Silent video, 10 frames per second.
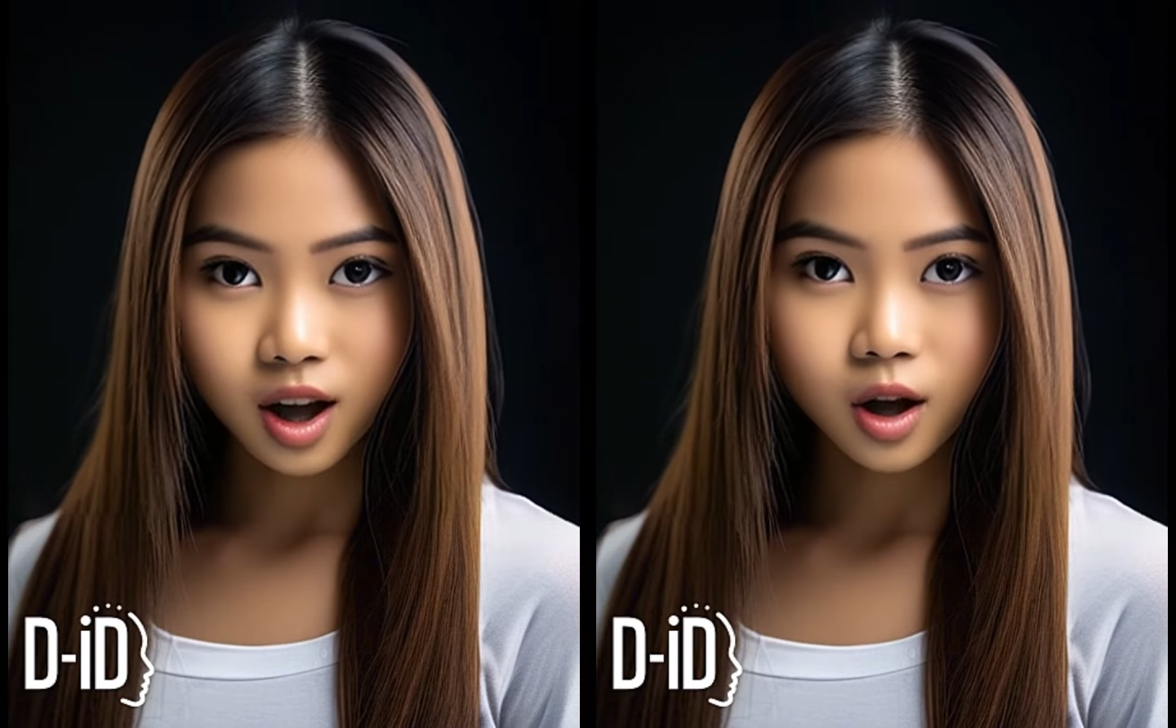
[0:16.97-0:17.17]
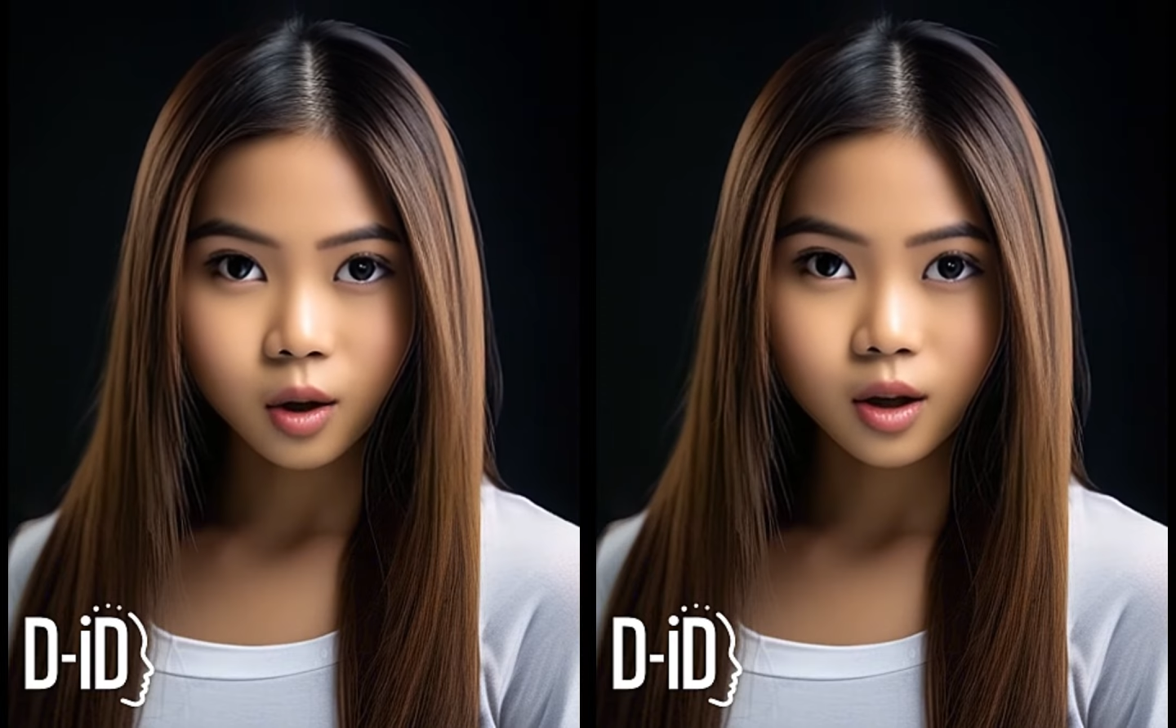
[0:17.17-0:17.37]

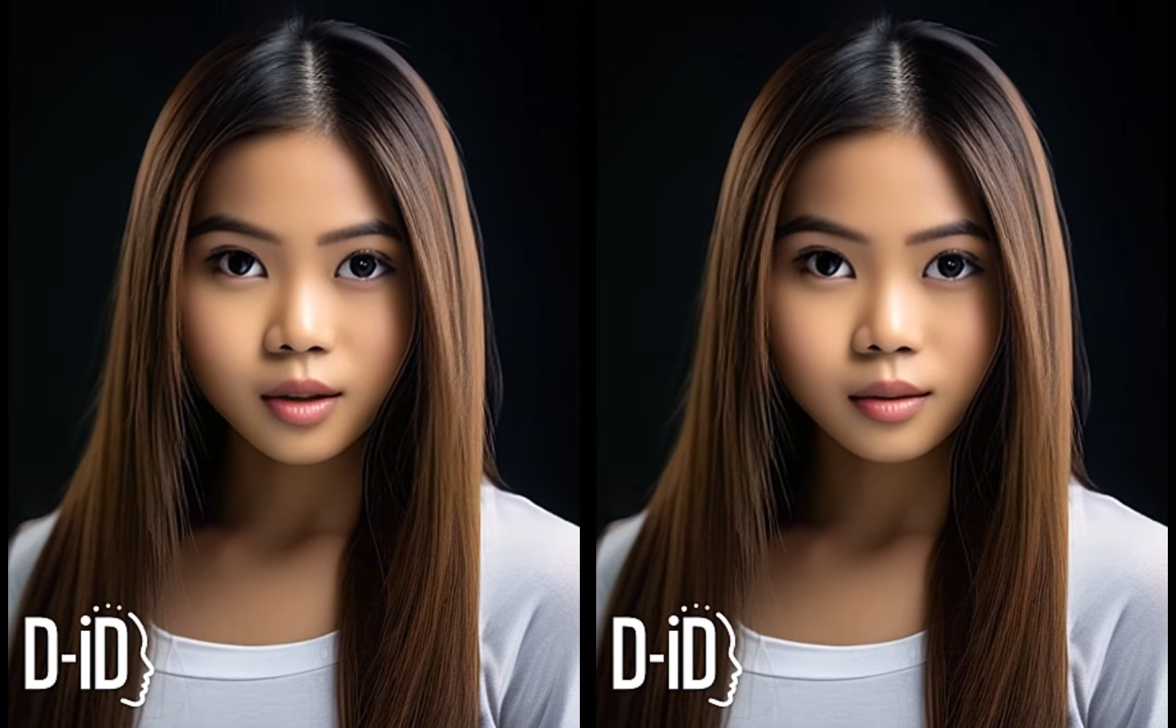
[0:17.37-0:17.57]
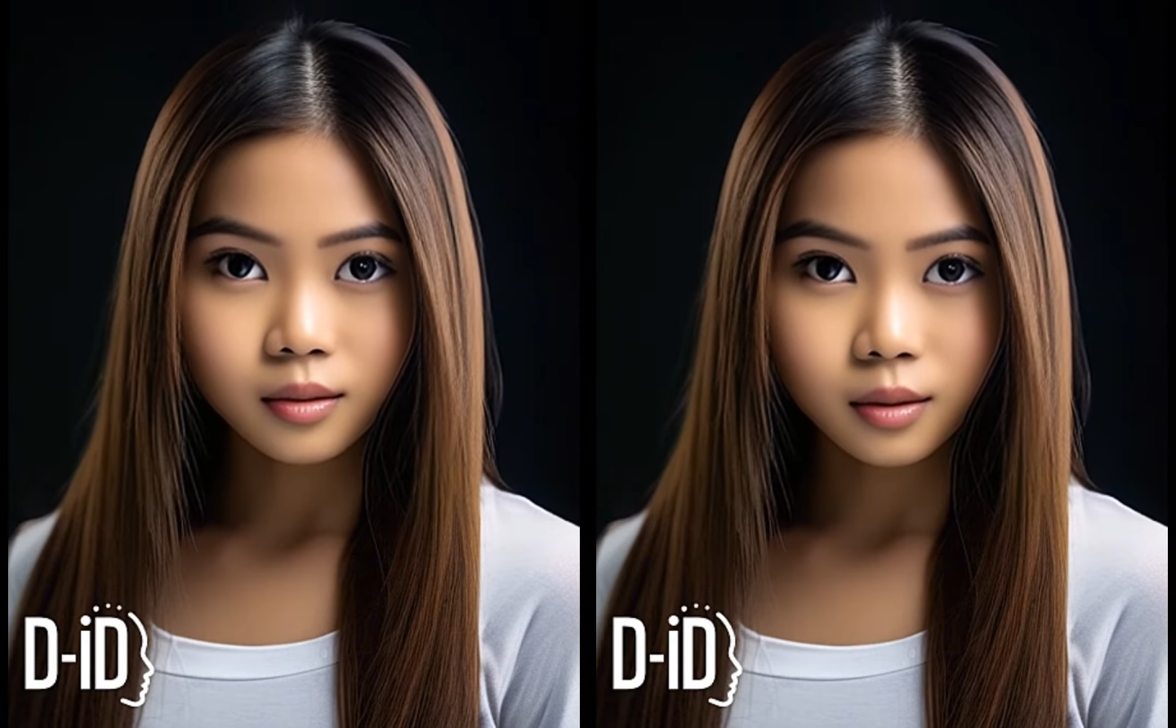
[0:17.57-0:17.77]
you.
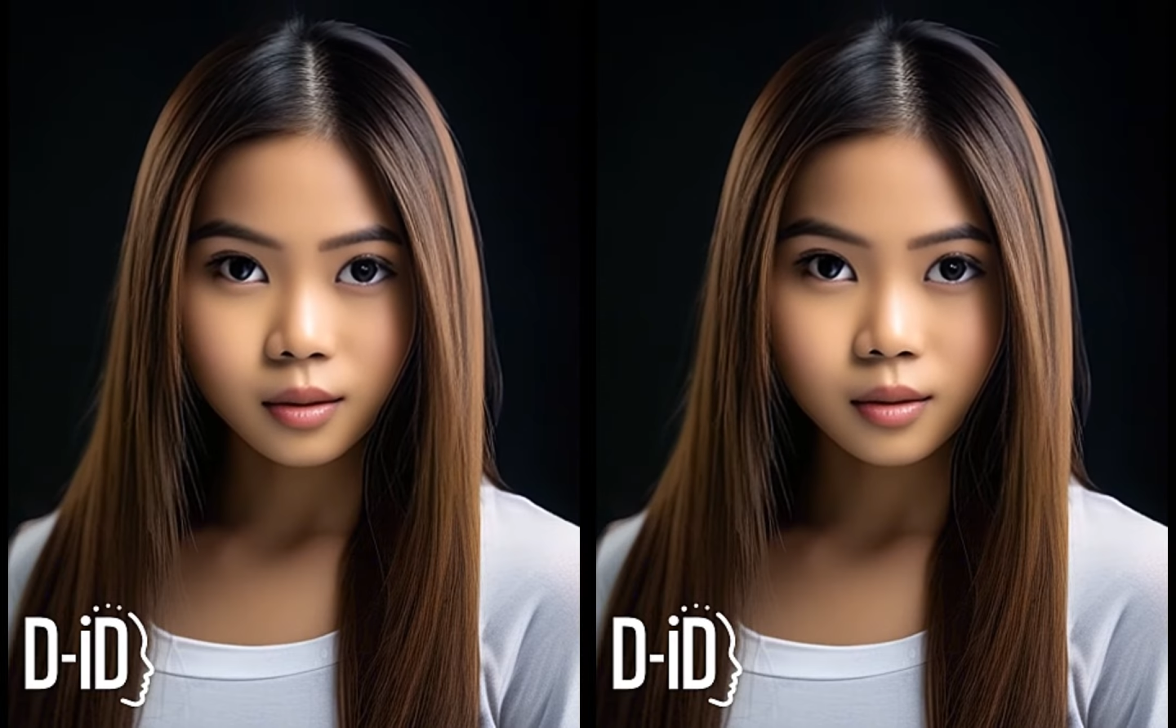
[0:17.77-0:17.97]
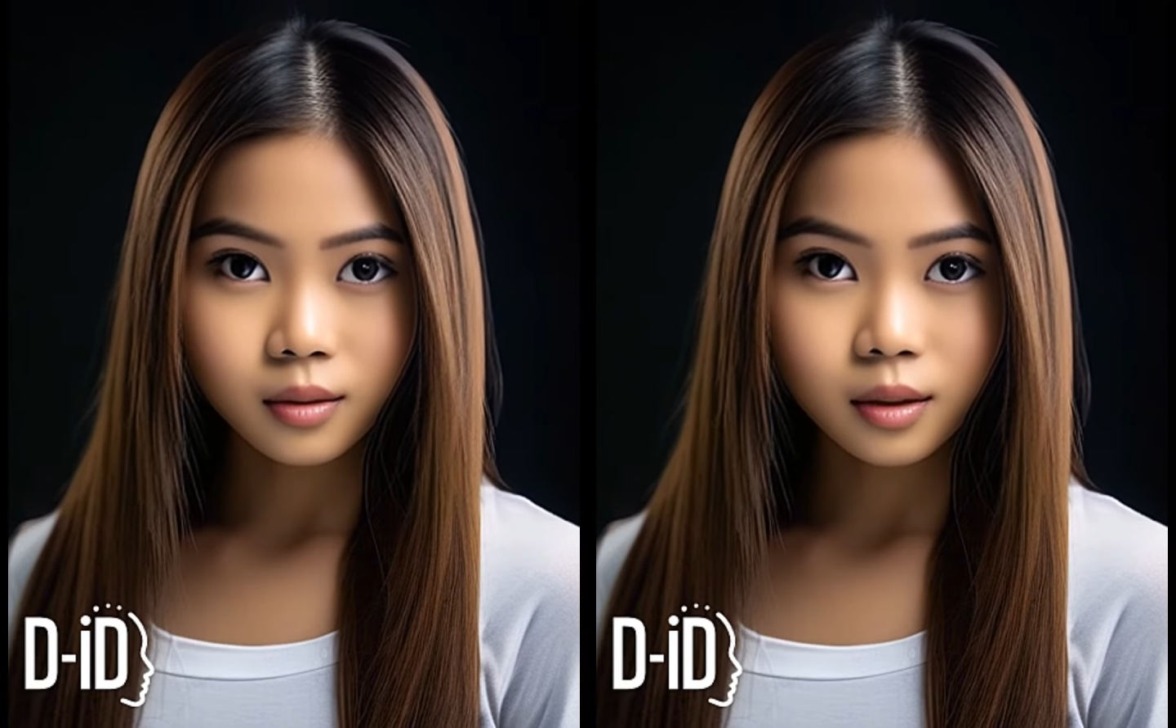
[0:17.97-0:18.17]

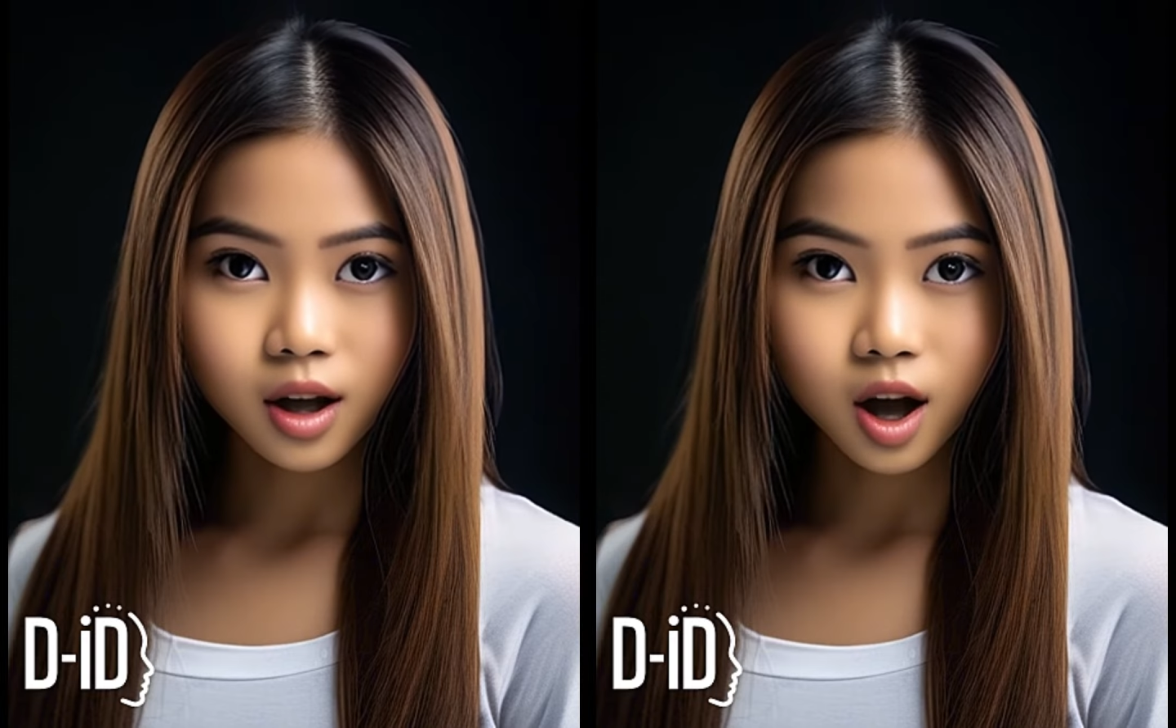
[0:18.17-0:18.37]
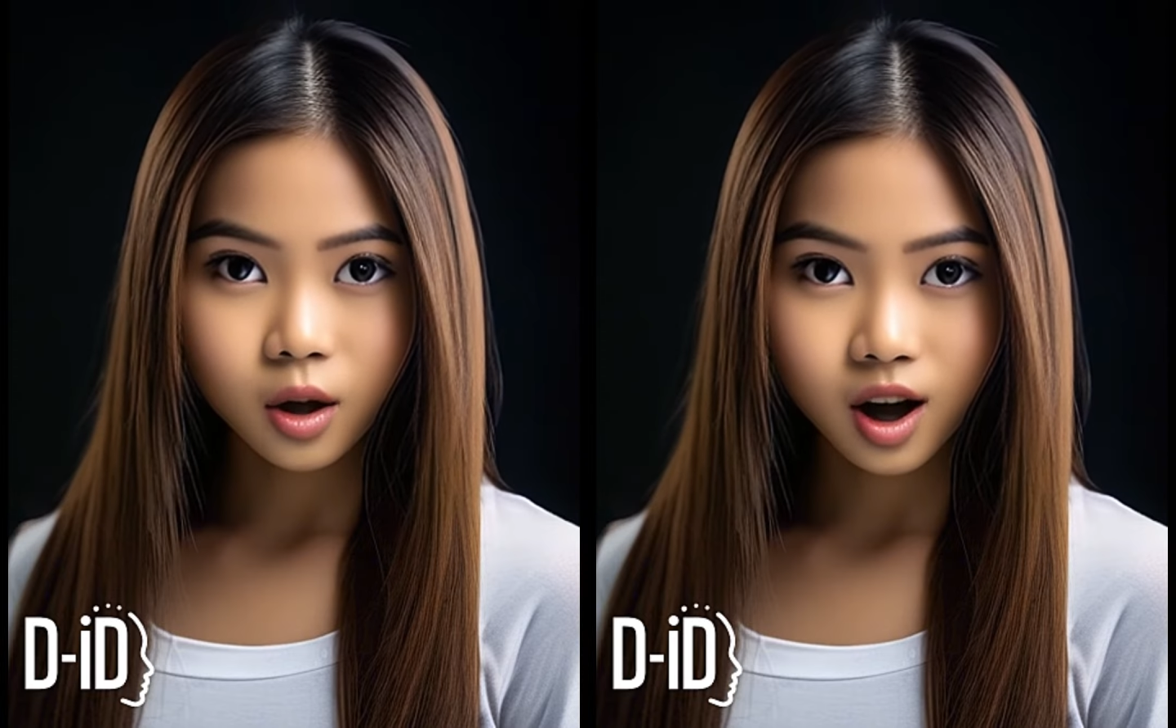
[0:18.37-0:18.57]

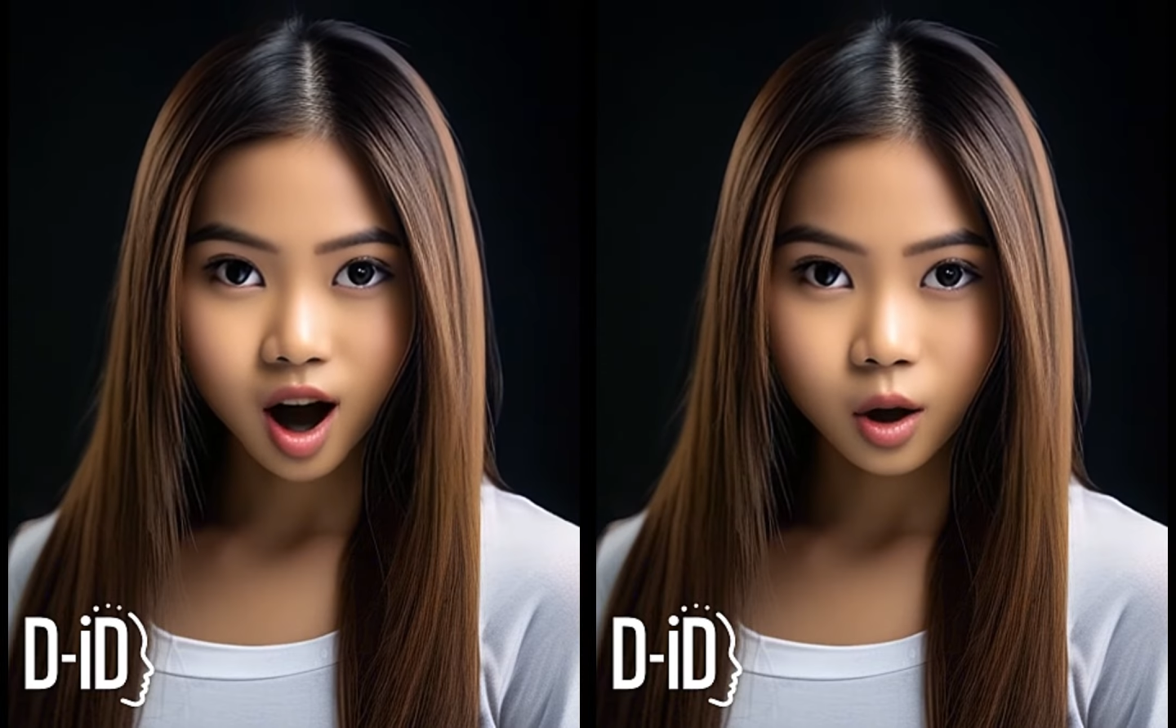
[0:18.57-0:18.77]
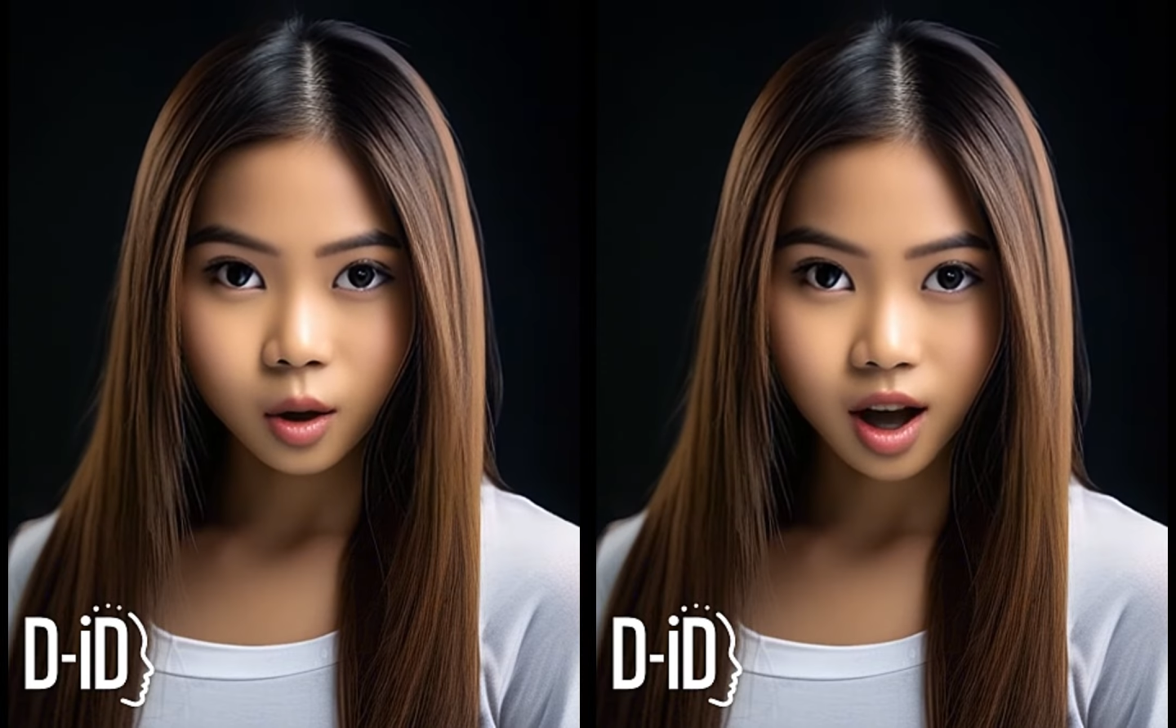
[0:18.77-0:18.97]
You
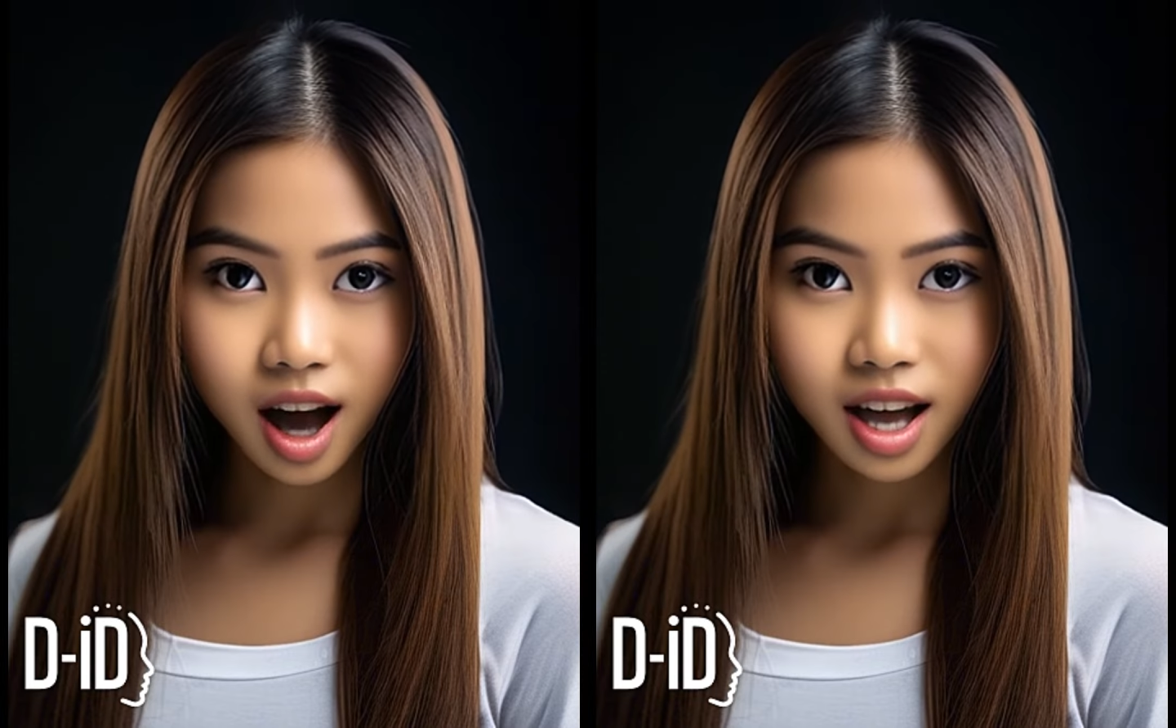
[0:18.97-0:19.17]
know,